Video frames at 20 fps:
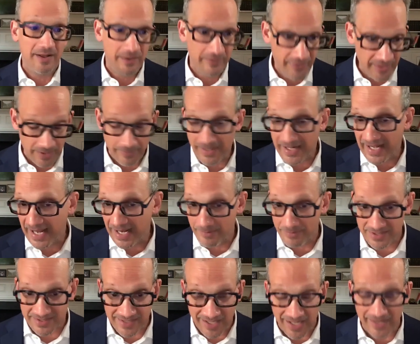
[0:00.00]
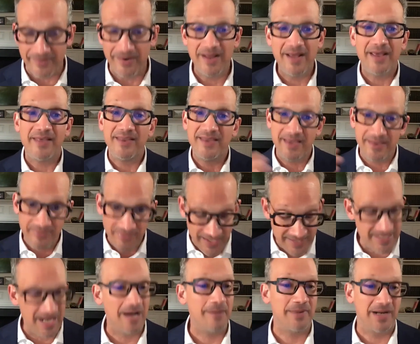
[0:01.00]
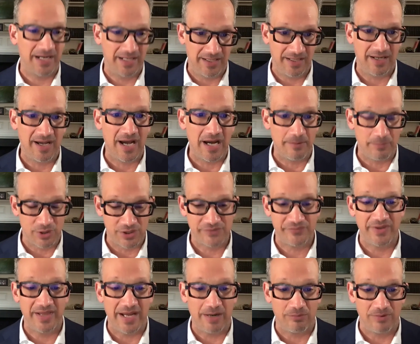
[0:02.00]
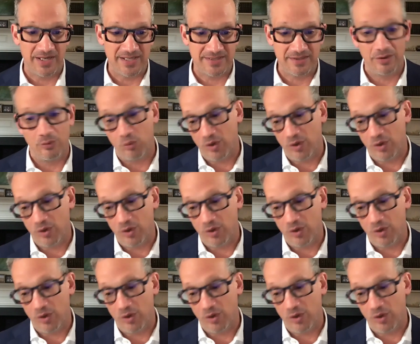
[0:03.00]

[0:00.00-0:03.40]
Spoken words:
Think about Amazon. They dominate e-commerce for that reason.